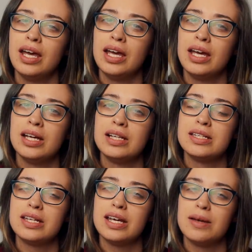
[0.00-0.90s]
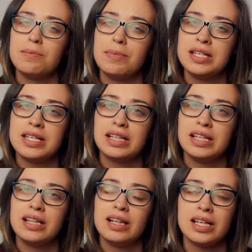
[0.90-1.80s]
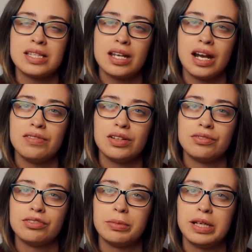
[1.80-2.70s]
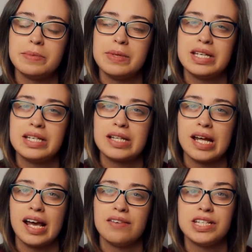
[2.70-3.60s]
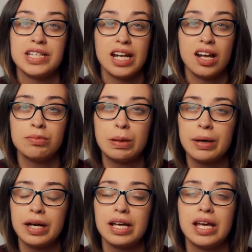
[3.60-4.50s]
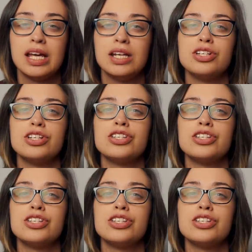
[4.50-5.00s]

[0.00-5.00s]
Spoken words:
And basically, the lesson that I've learned from him is that I have to get off my butt and